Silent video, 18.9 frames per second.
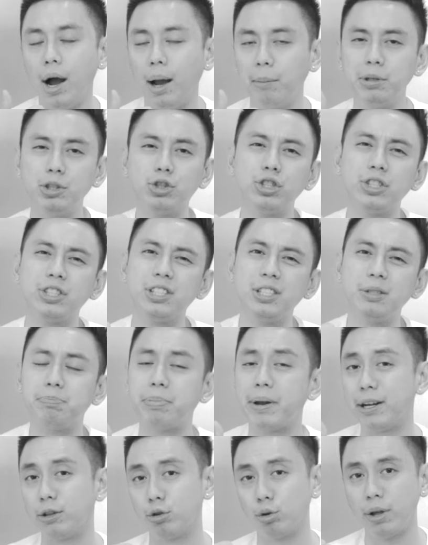I'm interested
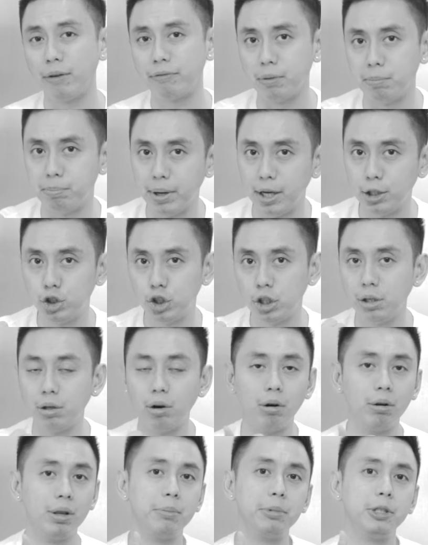but I don't have the budget,
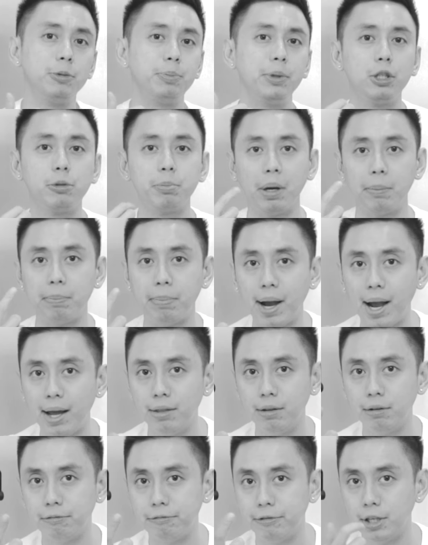or let me speak to my
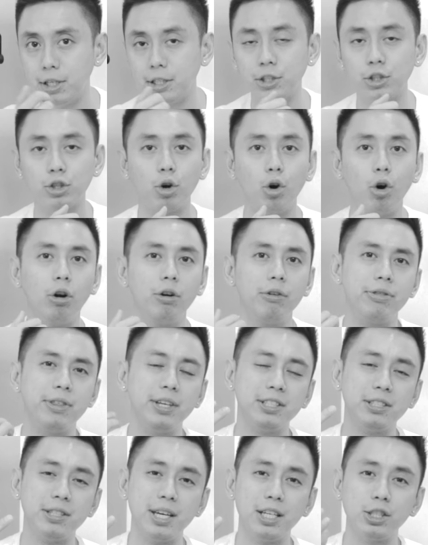partner first, or
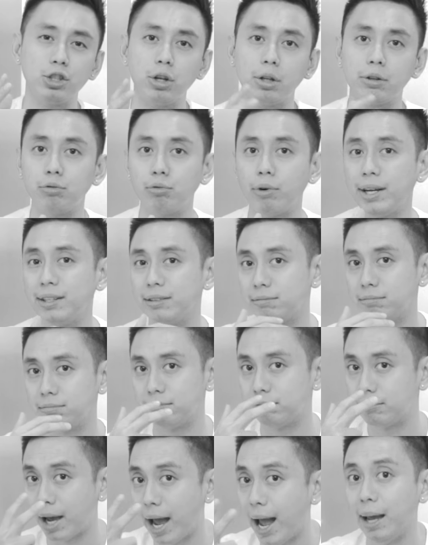this thing is not the right
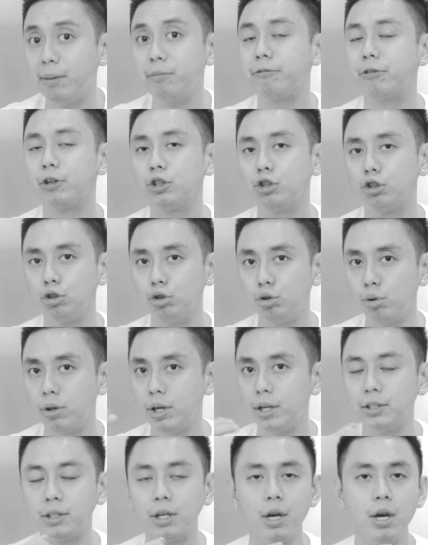time for us to do
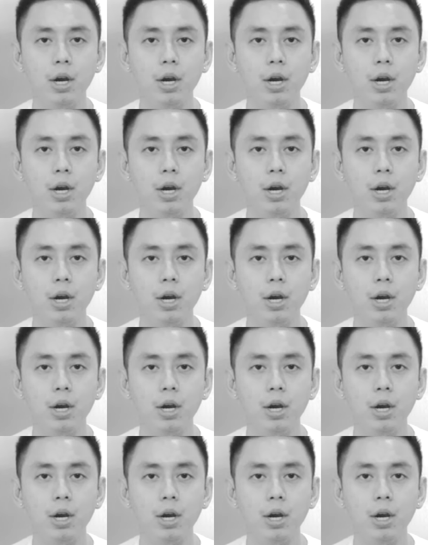this,